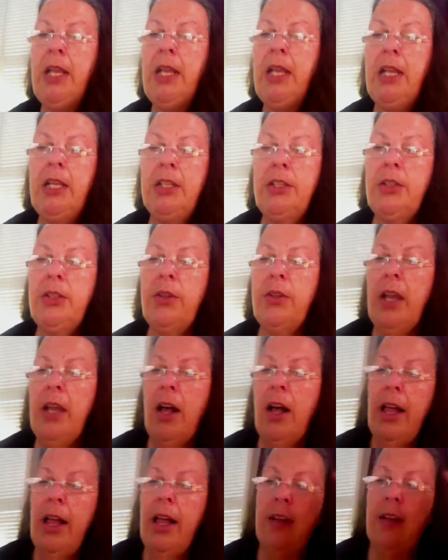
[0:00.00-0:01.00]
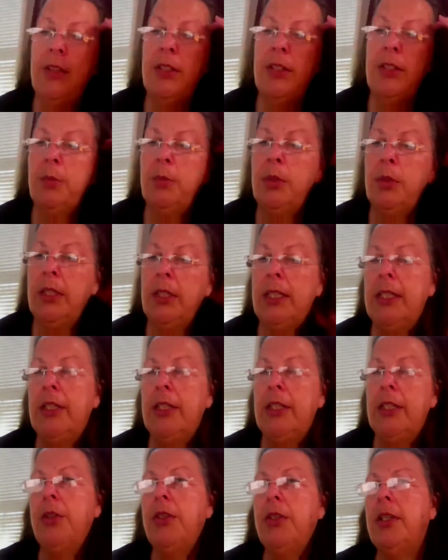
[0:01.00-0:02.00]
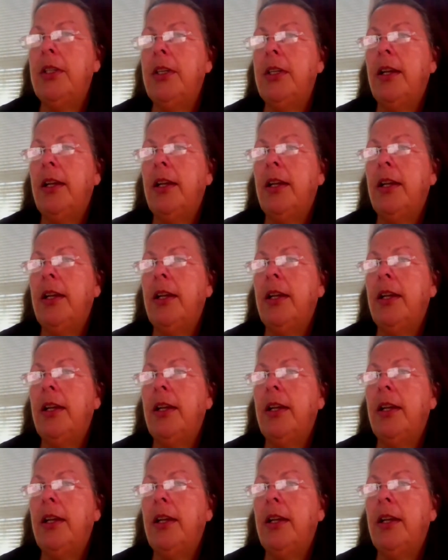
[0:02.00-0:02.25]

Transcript: So they all have some really interesting